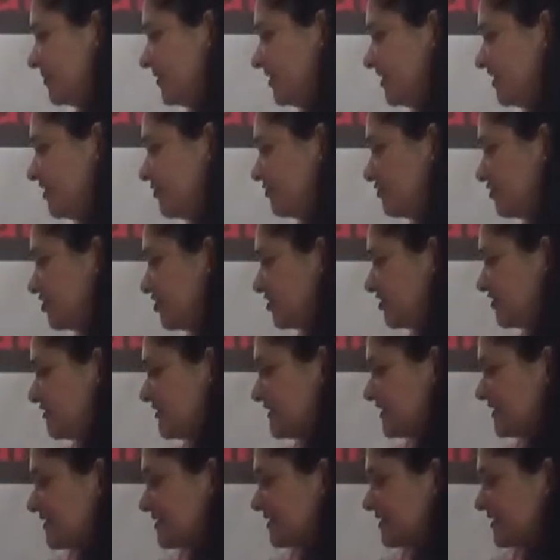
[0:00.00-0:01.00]
illusion of
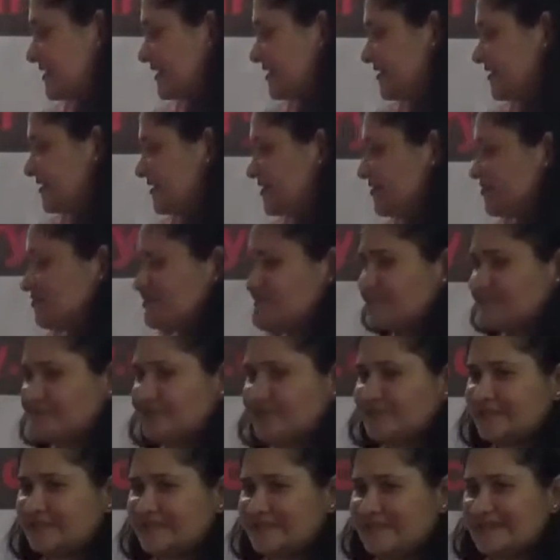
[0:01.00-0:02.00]
success to
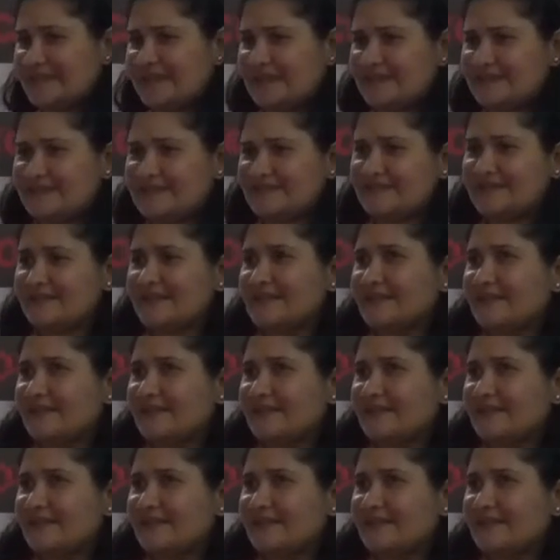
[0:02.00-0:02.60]
the descent.